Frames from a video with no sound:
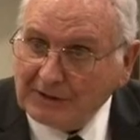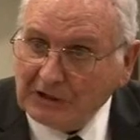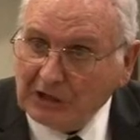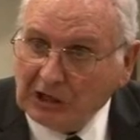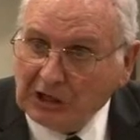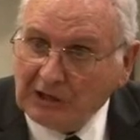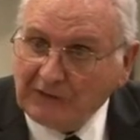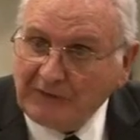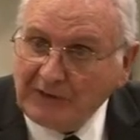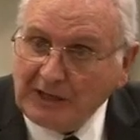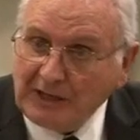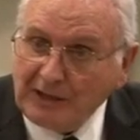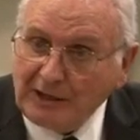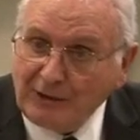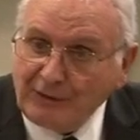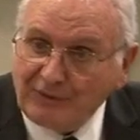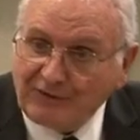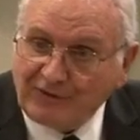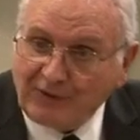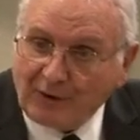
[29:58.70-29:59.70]

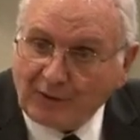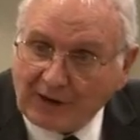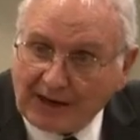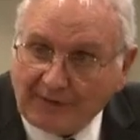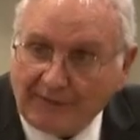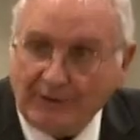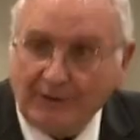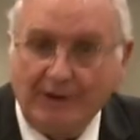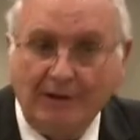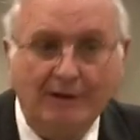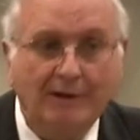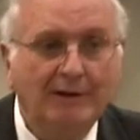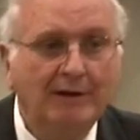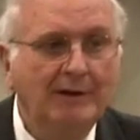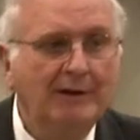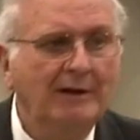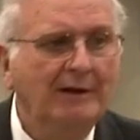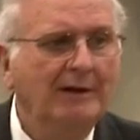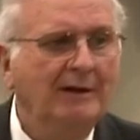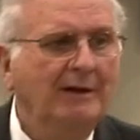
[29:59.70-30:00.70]
living forever,
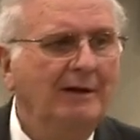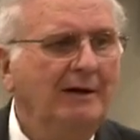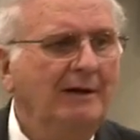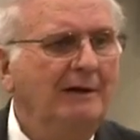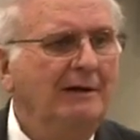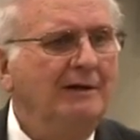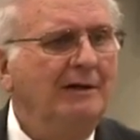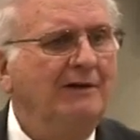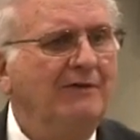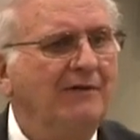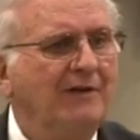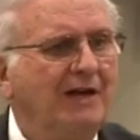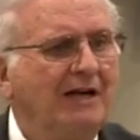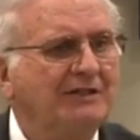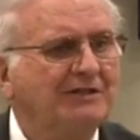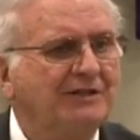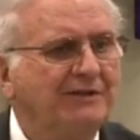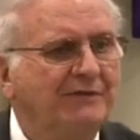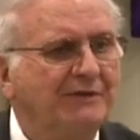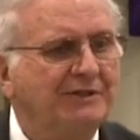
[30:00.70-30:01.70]
the
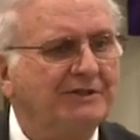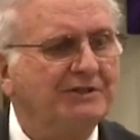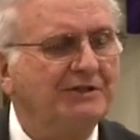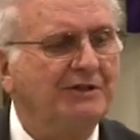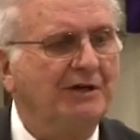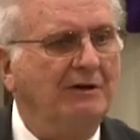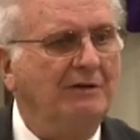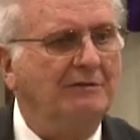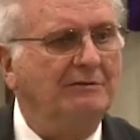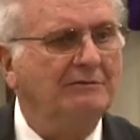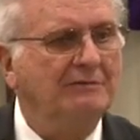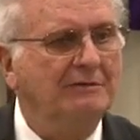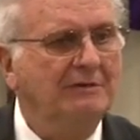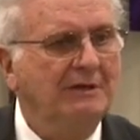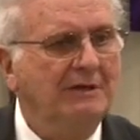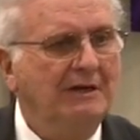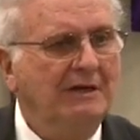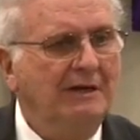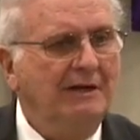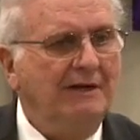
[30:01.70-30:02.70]
philosopher's stone.
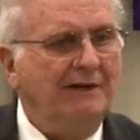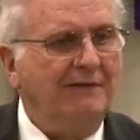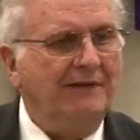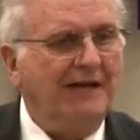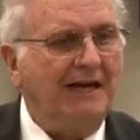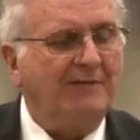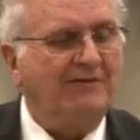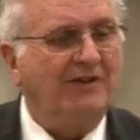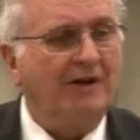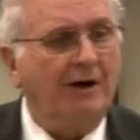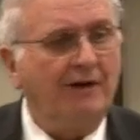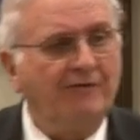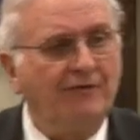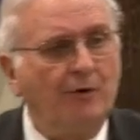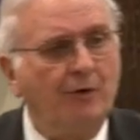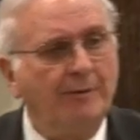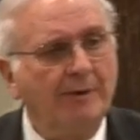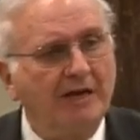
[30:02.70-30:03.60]
That therefore